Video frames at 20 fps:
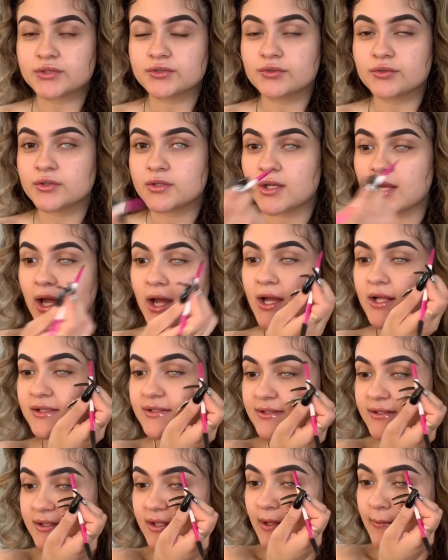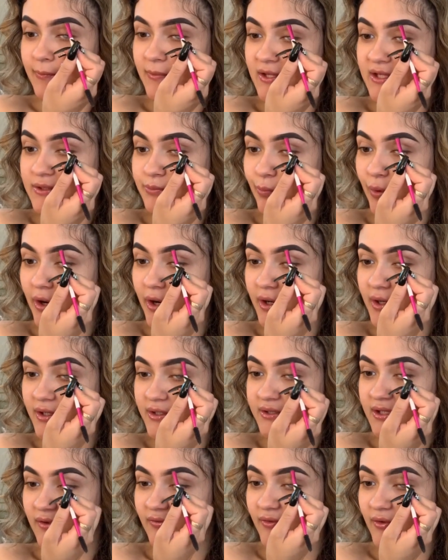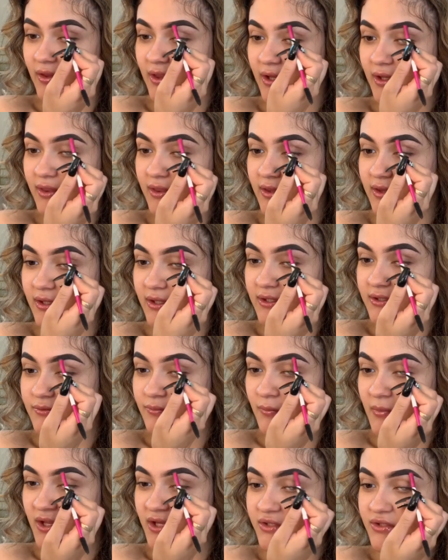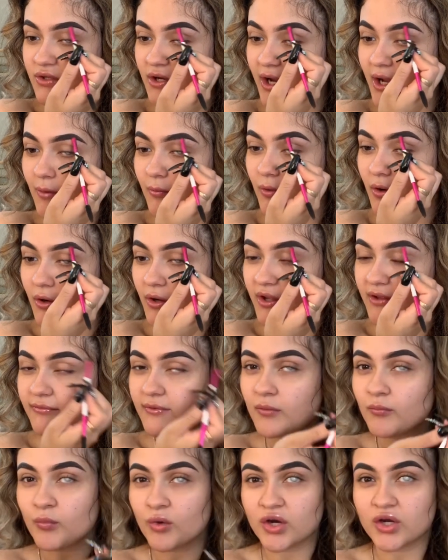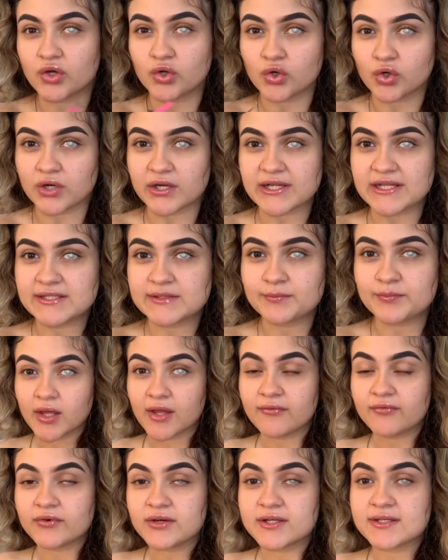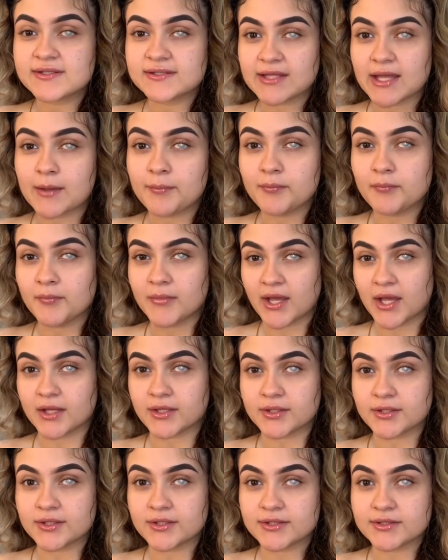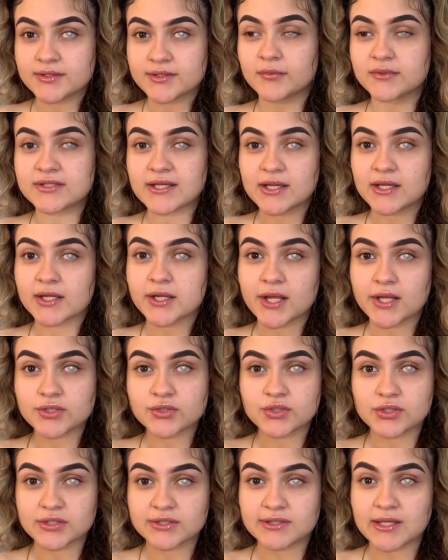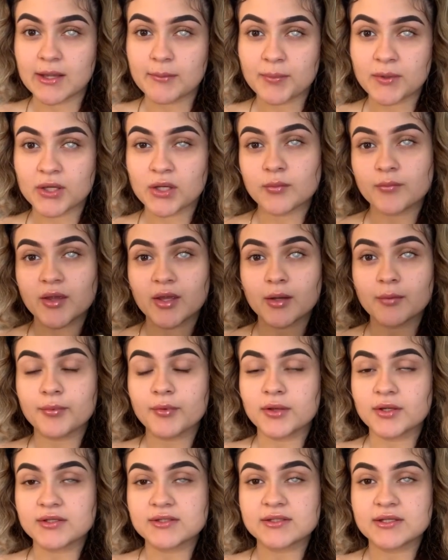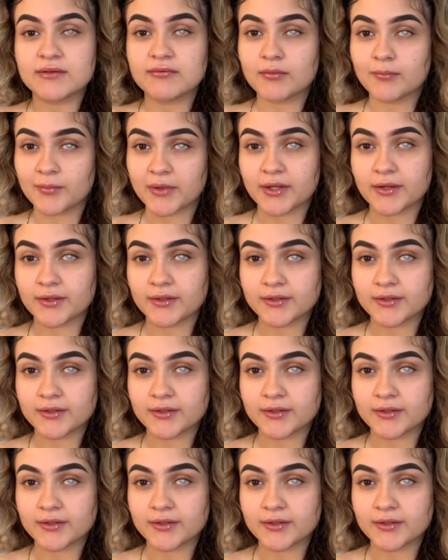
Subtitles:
Do not skip this part because I feel like this makes your eyebrow even more crisp. Every step matters. Take an extra step and your makeup looks even better.